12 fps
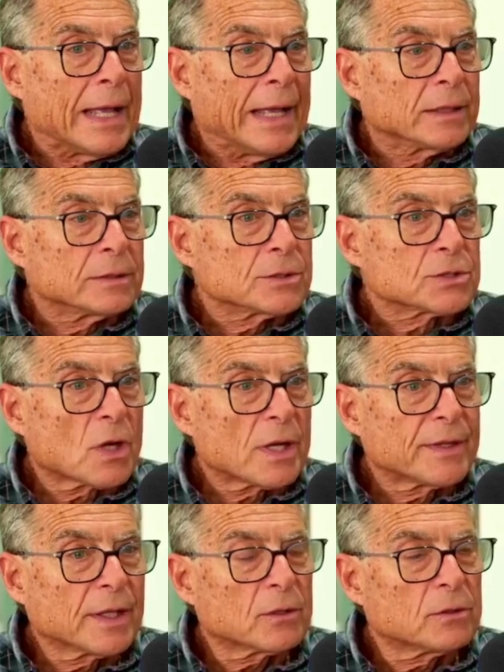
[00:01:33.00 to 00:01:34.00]
And so I
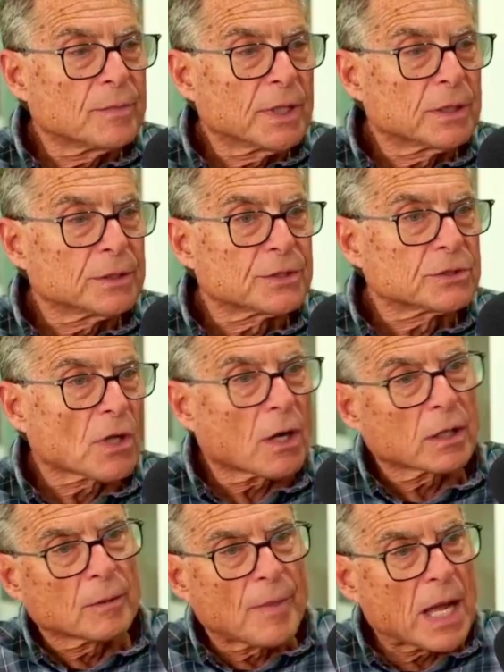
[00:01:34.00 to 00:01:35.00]
think it would be good to
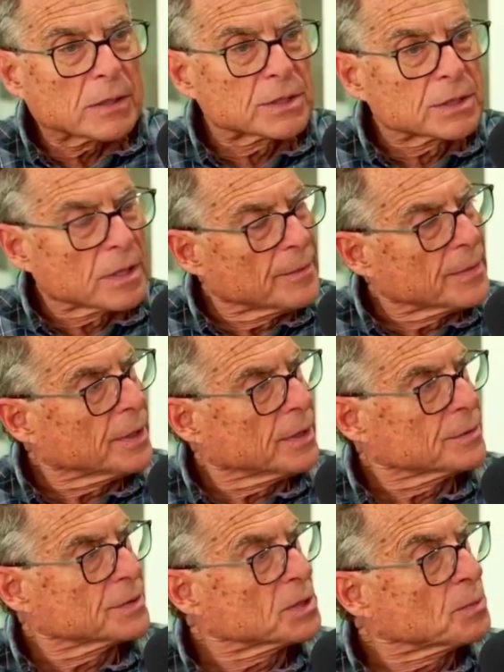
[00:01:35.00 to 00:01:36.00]
talk about some of the
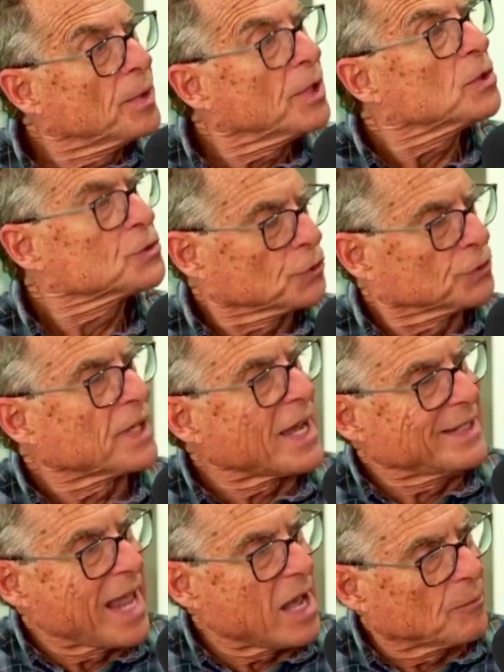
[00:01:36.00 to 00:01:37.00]
spiritual
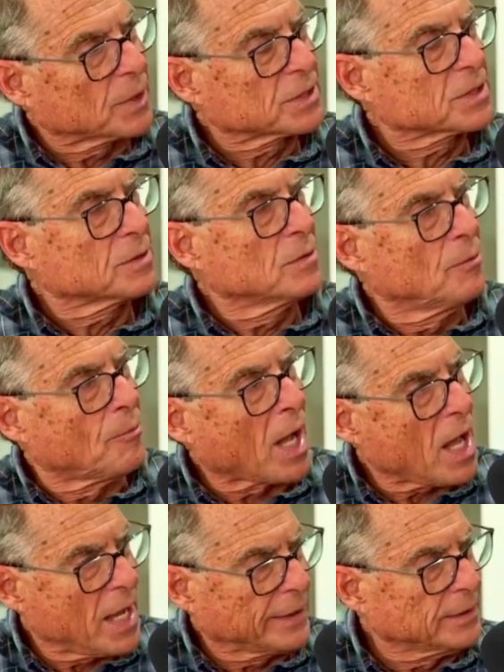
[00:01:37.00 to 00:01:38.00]
dynamics
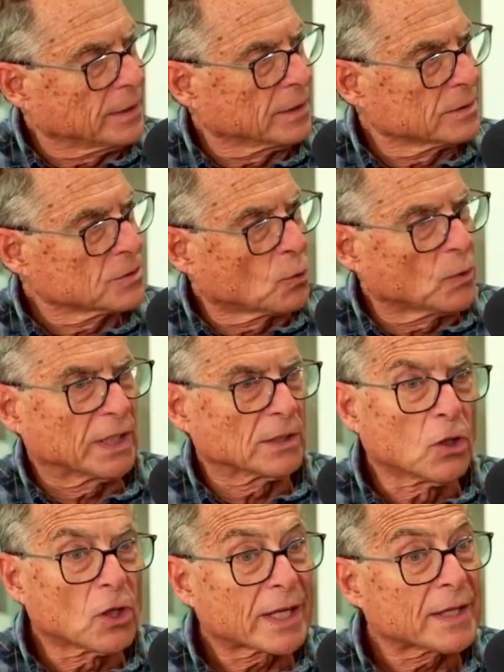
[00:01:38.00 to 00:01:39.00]
behind it. So we can
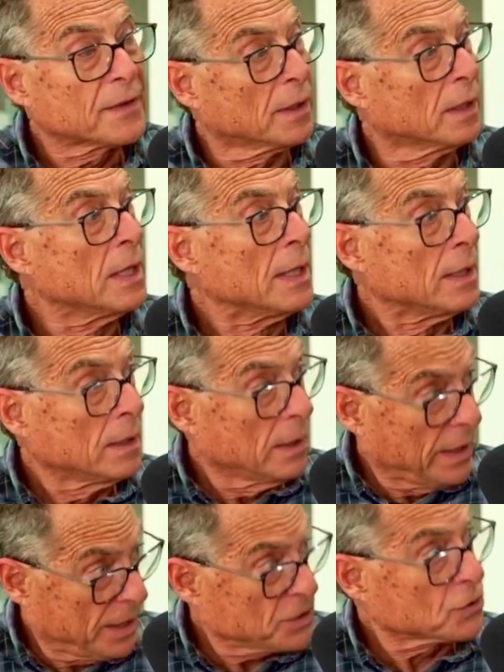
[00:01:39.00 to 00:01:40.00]
look at the
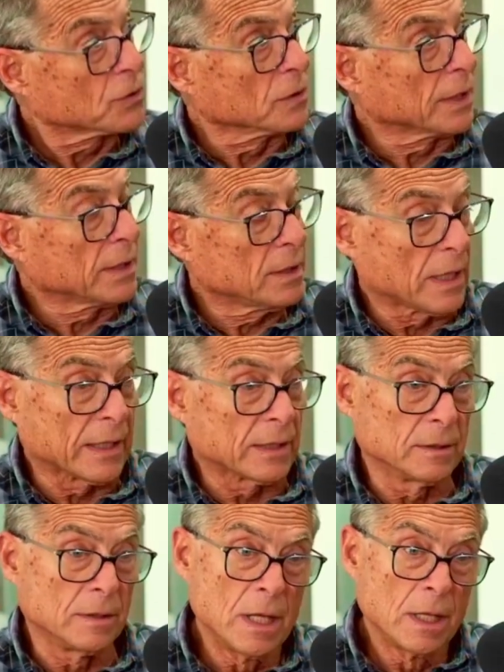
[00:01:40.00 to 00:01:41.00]
history,
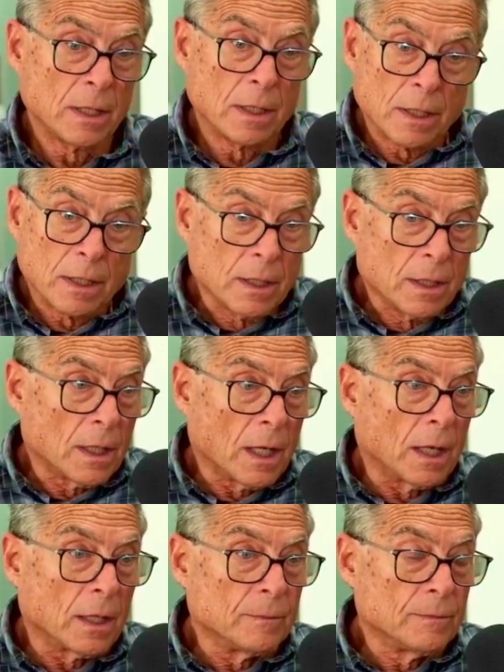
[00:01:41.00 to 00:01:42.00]
and
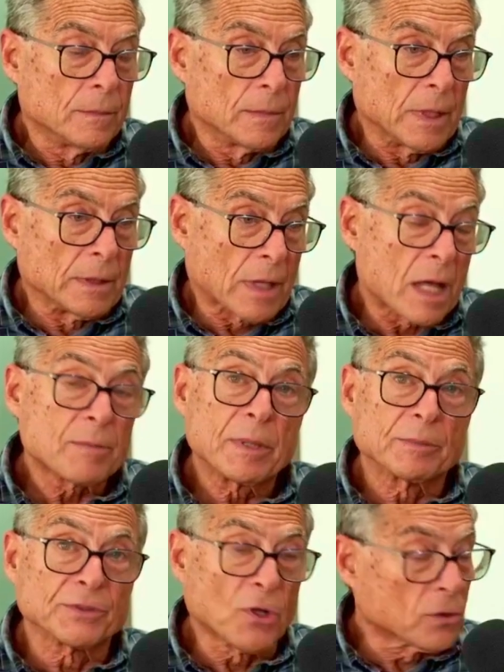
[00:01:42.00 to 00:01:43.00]
a lot of
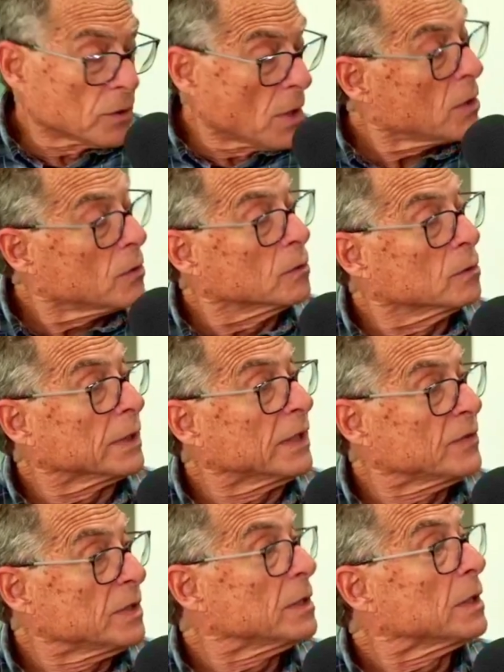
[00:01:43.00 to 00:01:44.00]
people don't know,
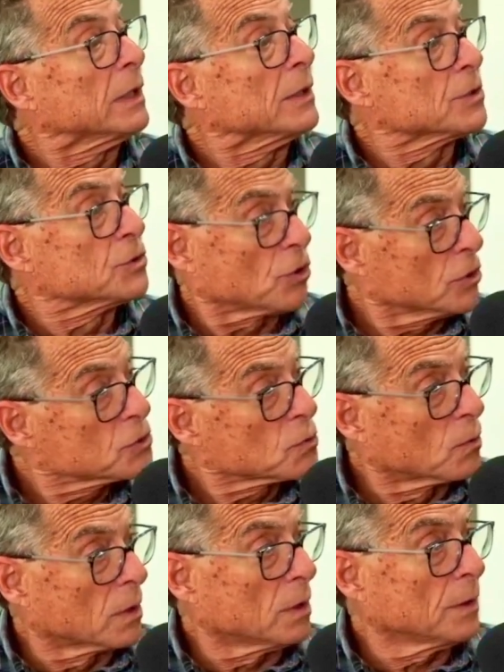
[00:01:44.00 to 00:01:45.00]
even in the church
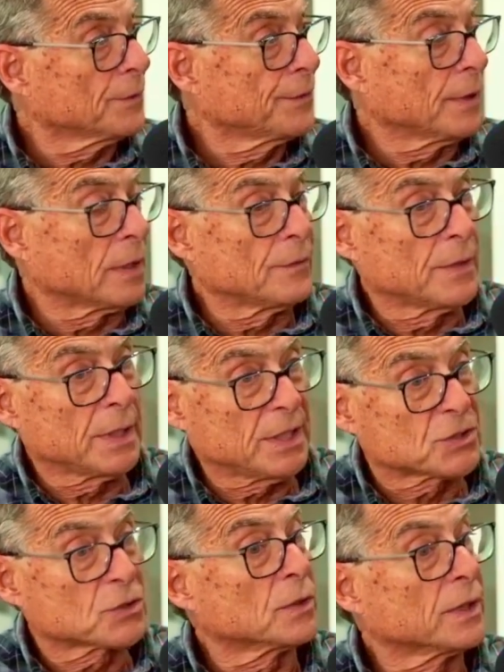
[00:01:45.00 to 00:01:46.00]
world, the
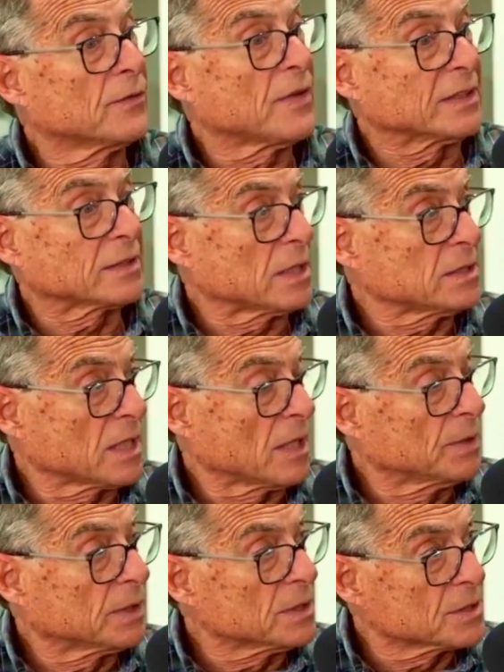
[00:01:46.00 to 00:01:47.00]
history of
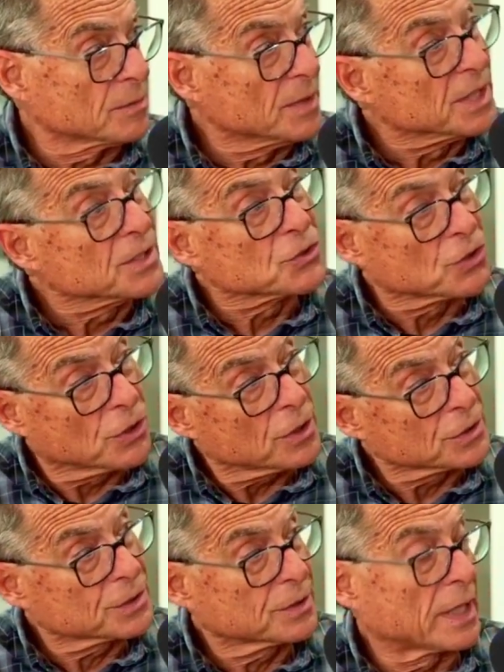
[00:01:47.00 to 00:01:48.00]
anti-Semitism in the
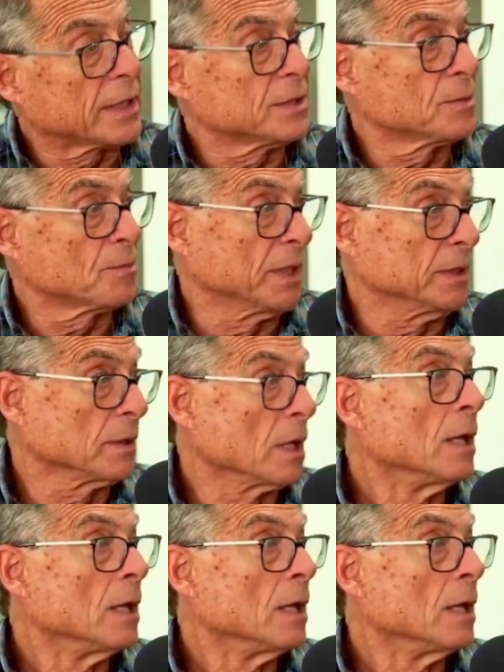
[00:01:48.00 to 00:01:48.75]
church that has been,